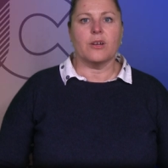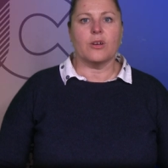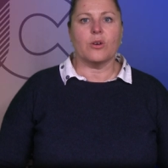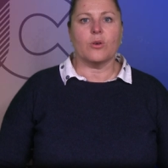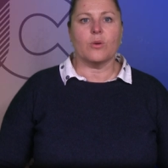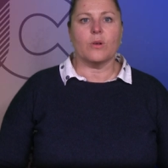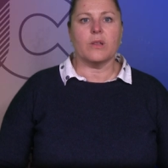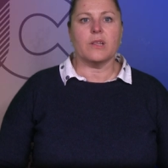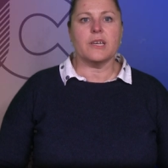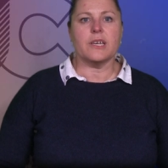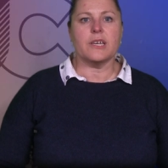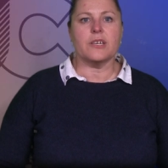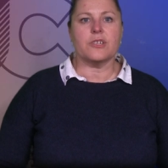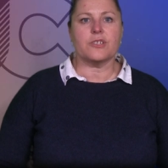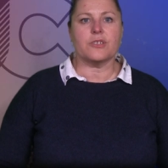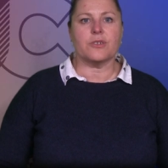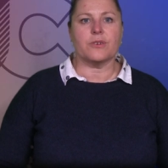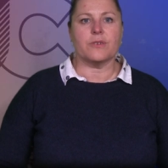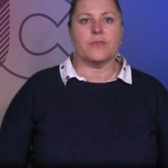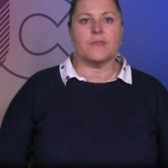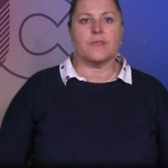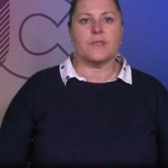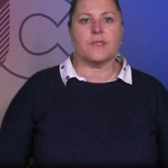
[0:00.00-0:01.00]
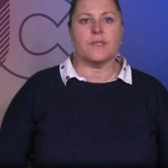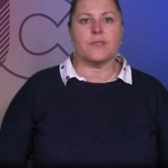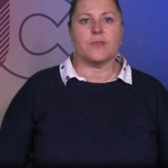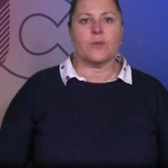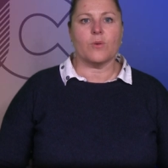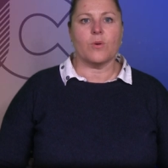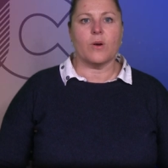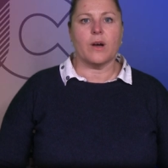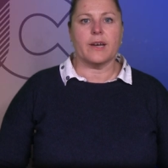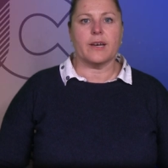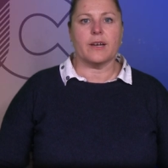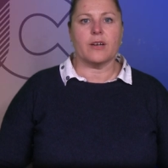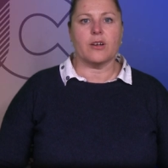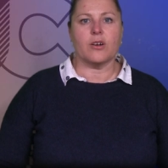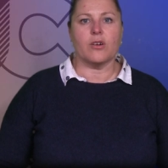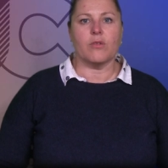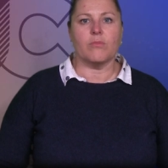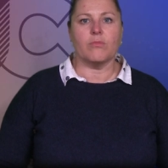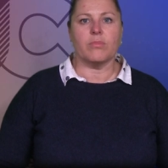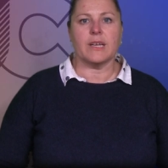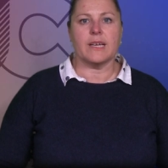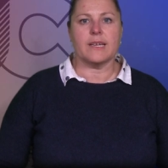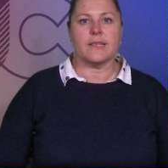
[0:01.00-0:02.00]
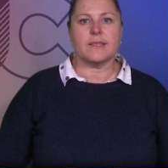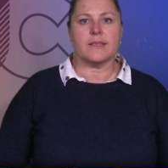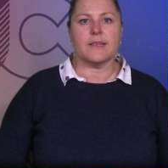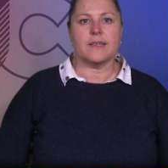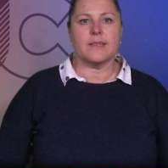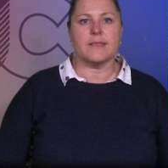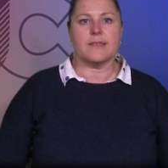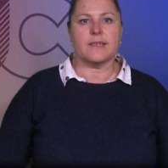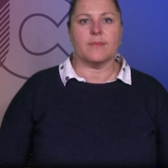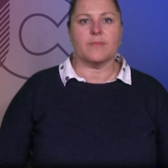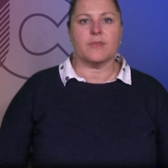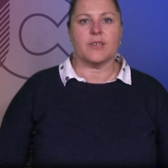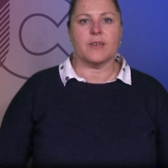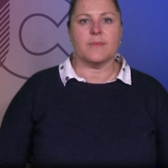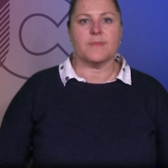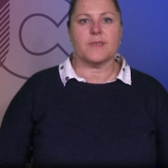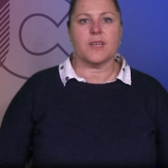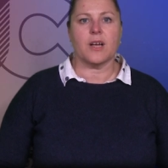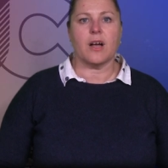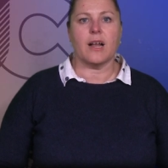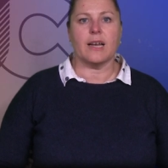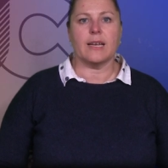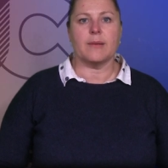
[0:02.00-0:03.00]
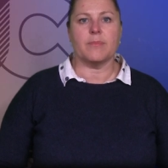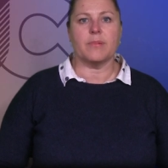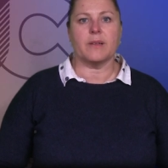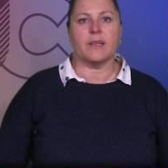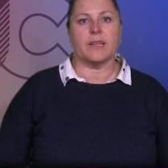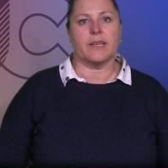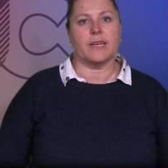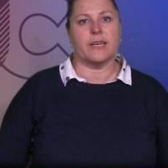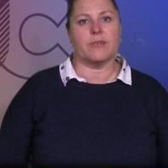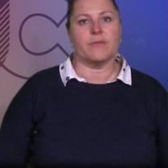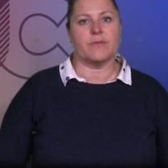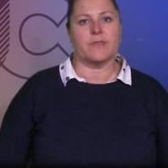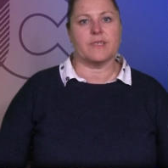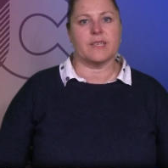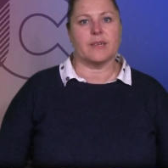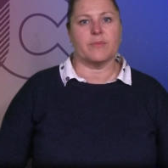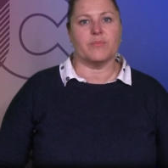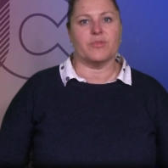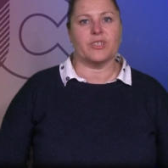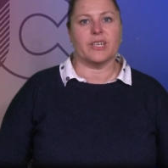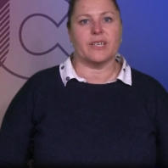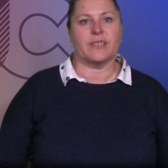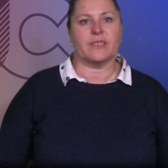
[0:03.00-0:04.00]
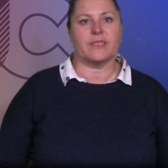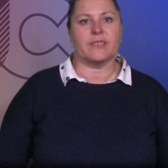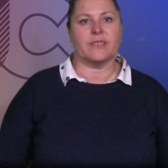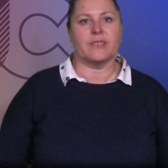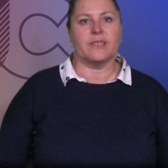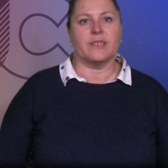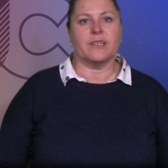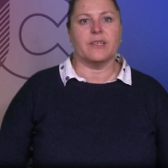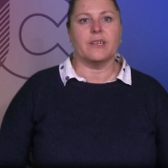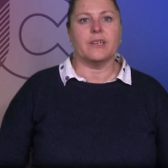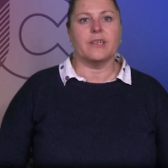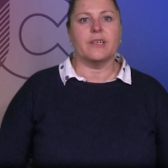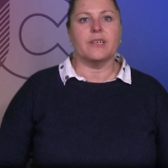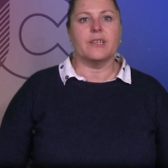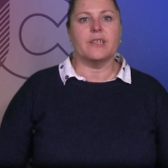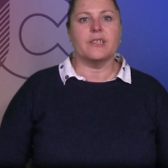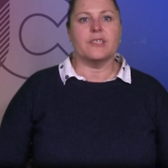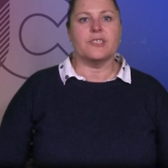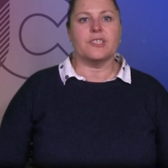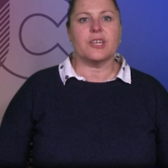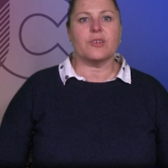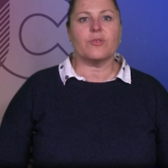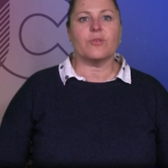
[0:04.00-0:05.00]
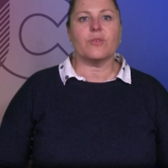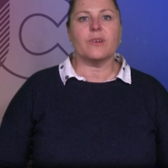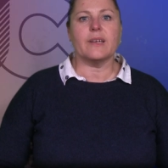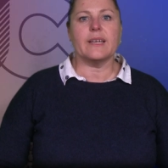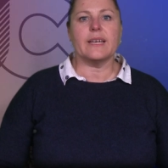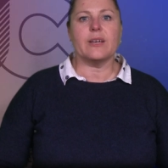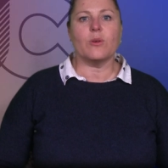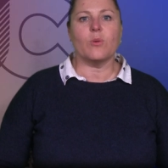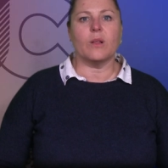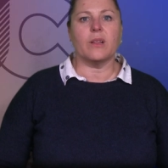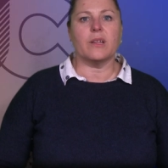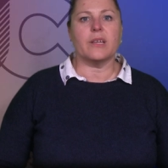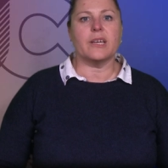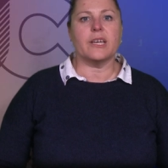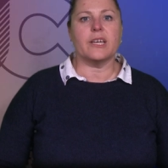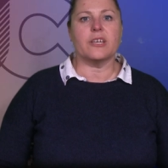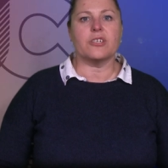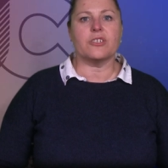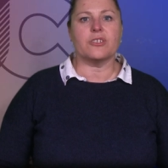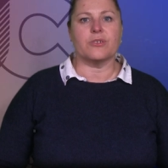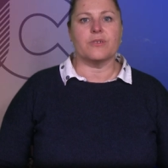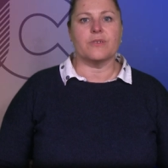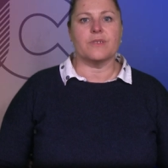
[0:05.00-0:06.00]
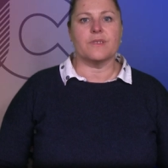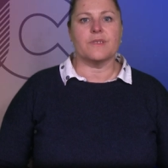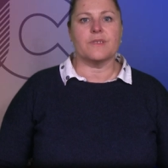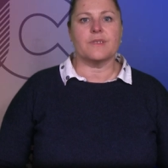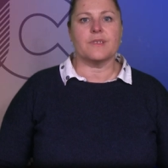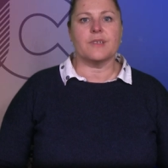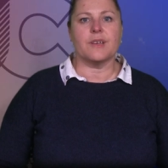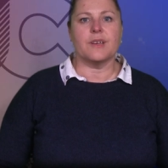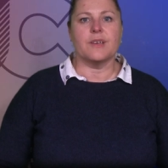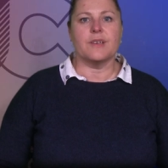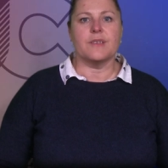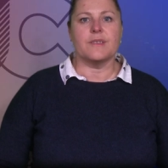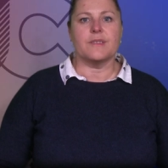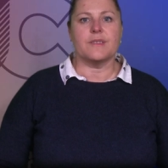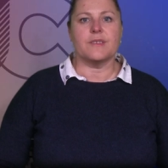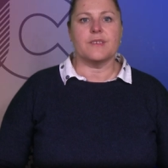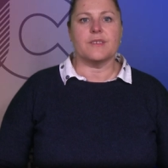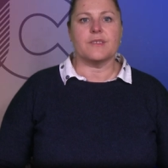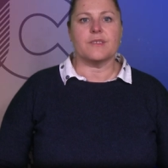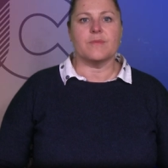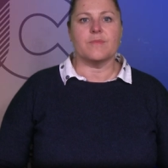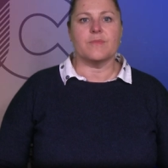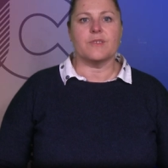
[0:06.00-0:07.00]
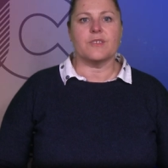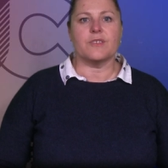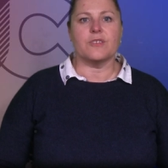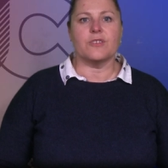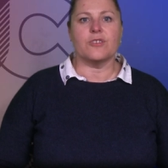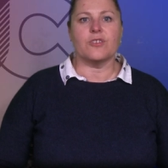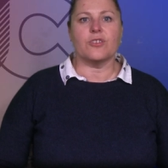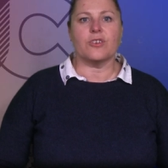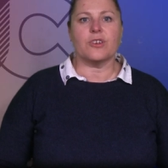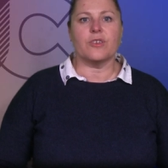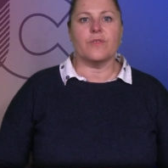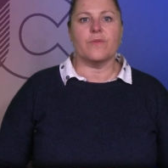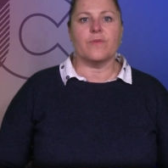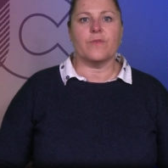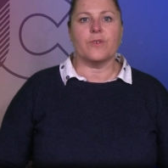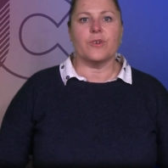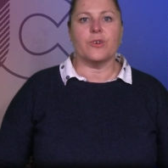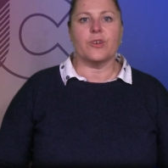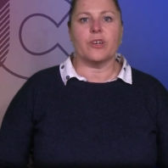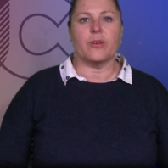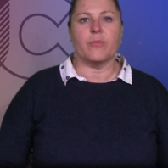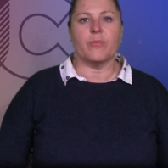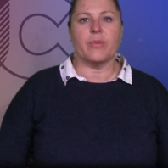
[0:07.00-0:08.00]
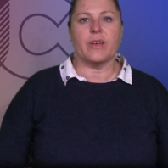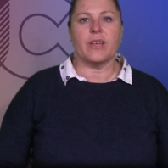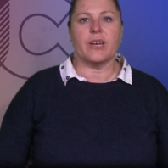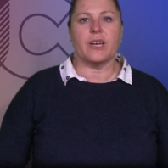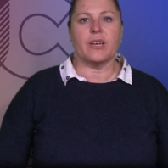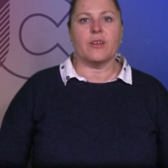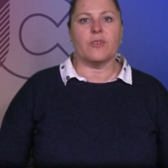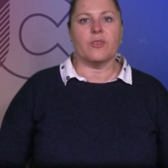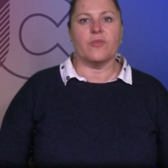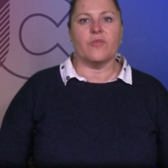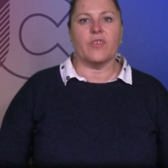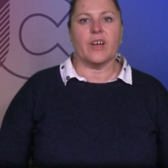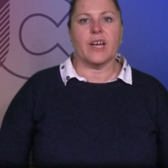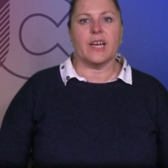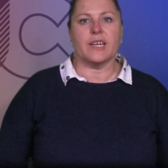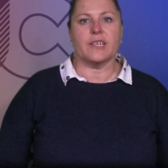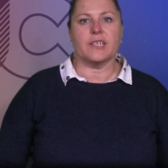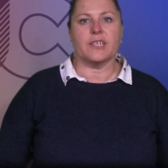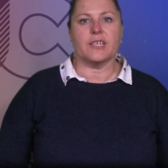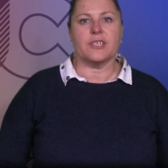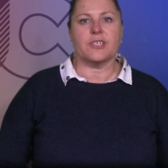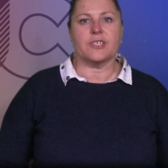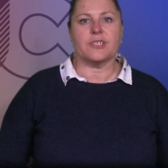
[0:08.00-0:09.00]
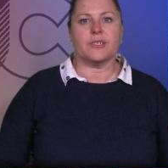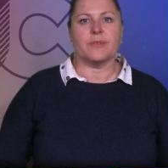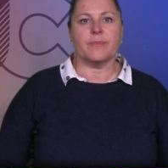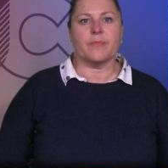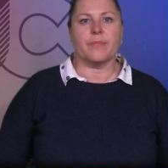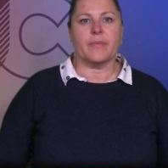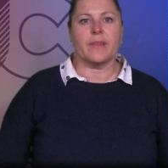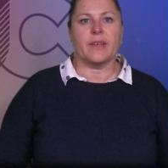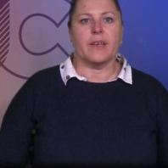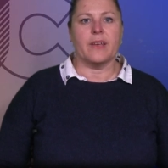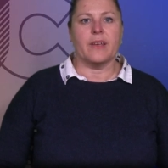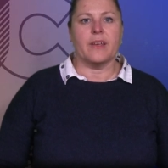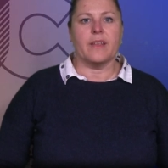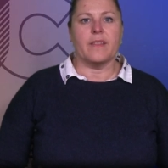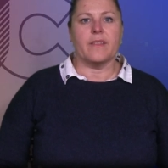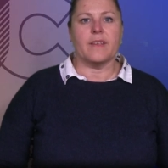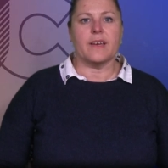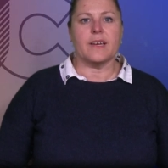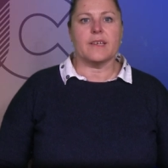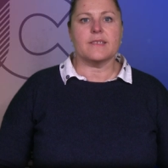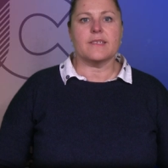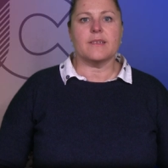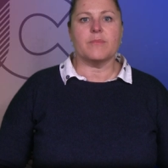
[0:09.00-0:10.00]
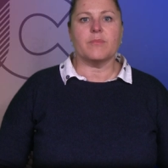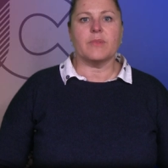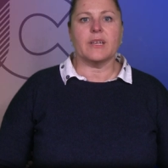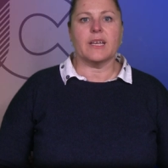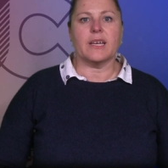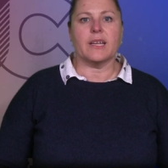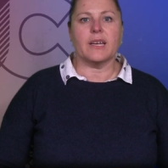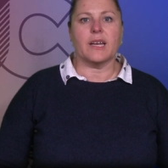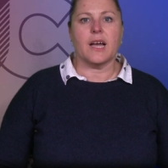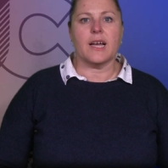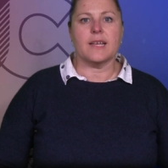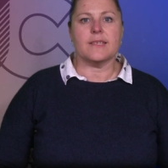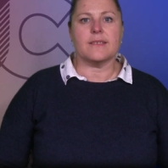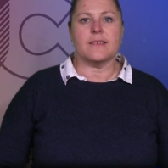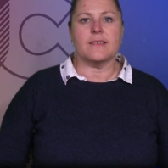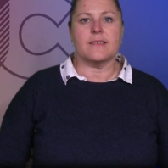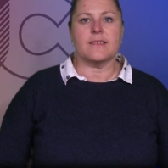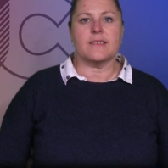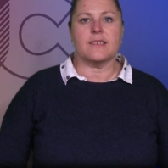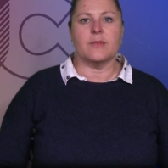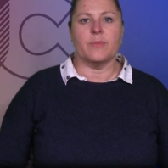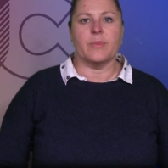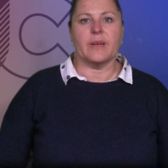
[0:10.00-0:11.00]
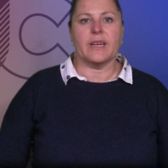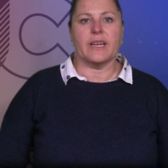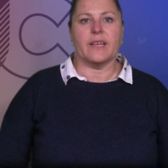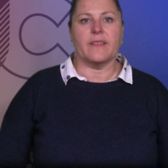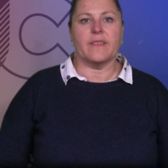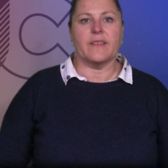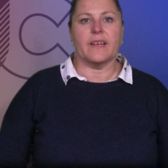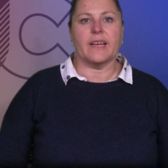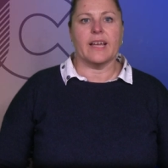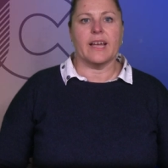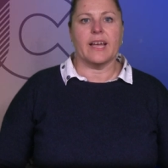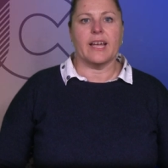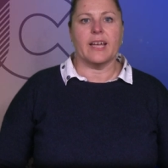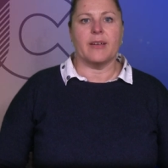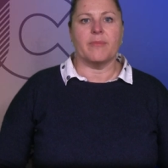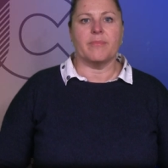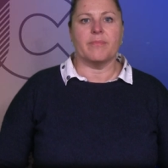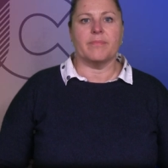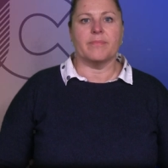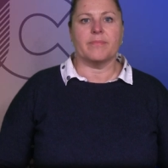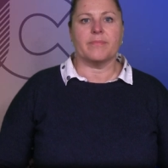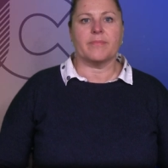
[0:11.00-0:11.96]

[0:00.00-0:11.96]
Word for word: Quality assurance is quite a complex and sometimes highly political subject. Generally, quality assurance systems do not confer competitive advantage. They are simply a license to be in the game.